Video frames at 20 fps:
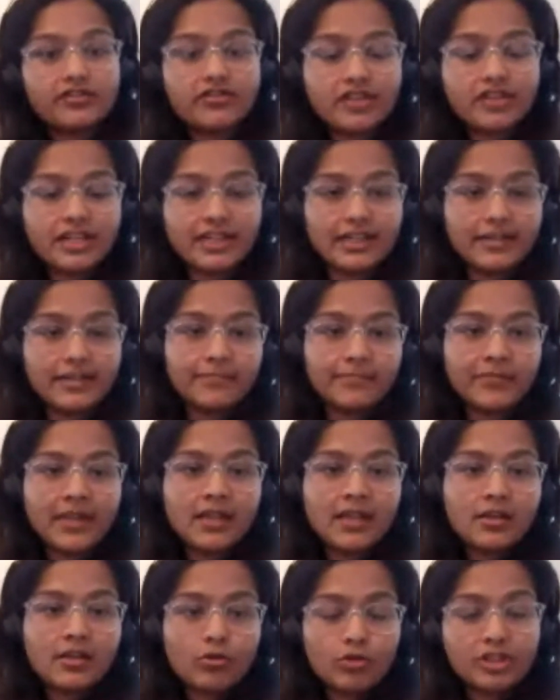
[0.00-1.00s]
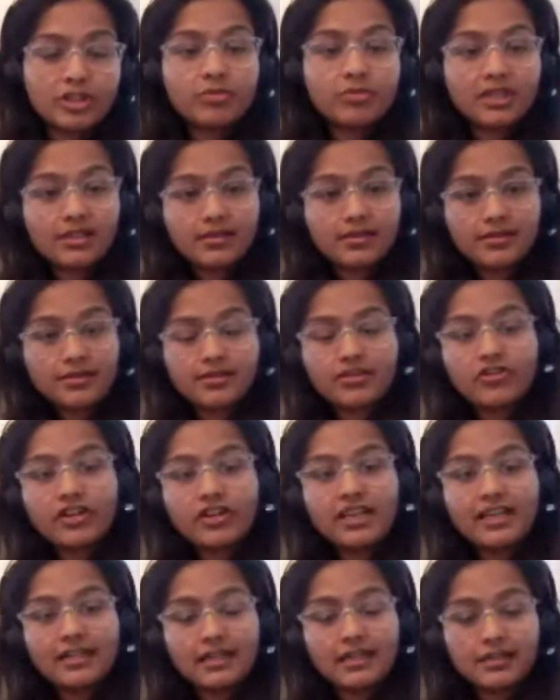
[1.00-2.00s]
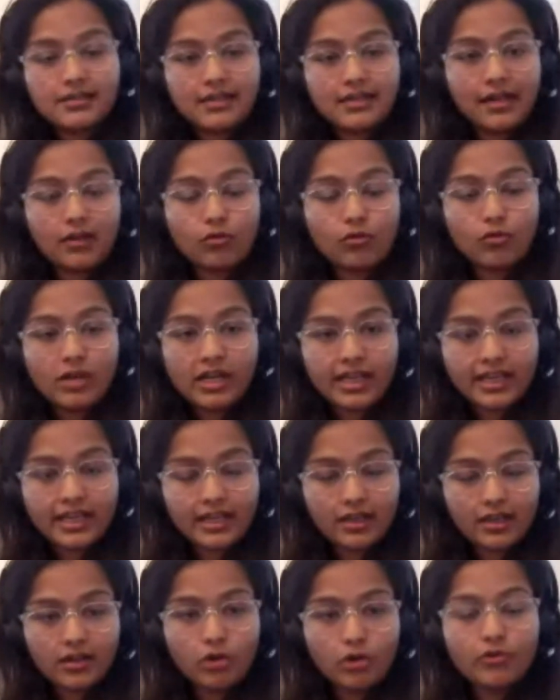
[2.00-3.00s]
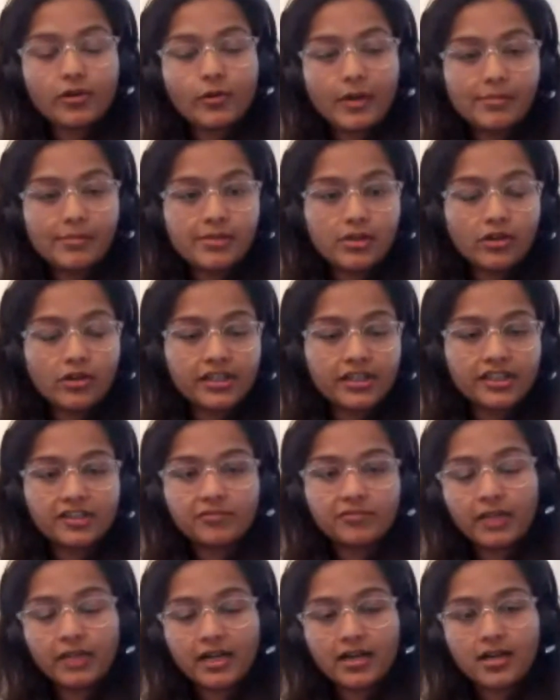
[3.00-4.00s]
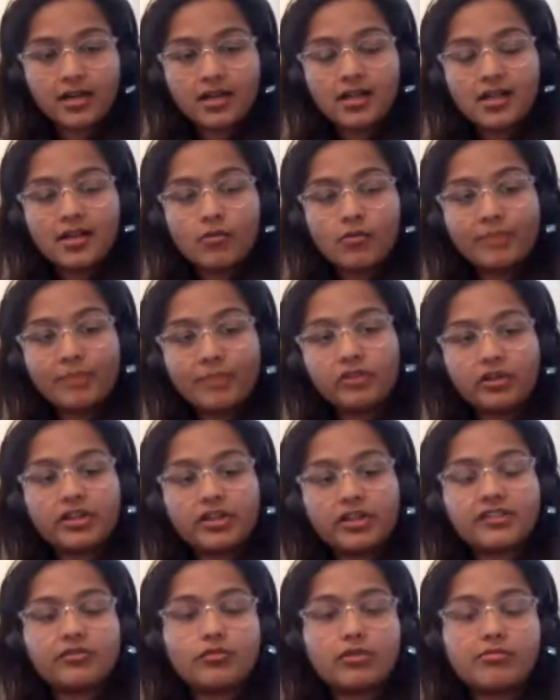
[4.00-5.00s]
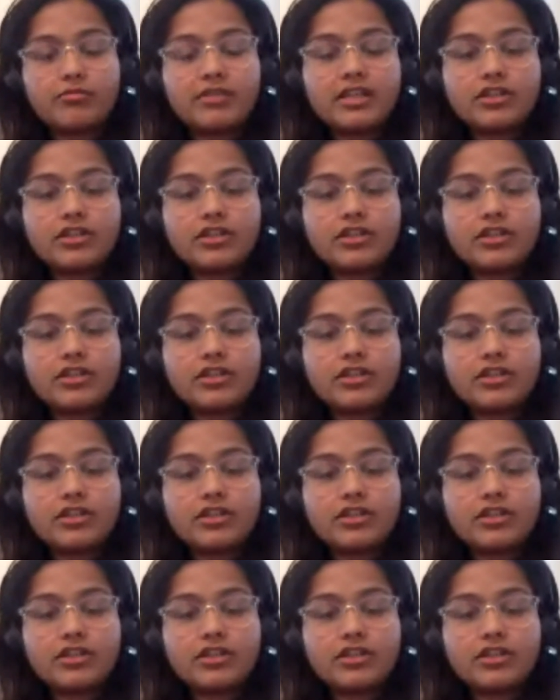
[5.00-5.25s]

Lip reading: which means the screen is now working over WebSockets, but WebSockets would be too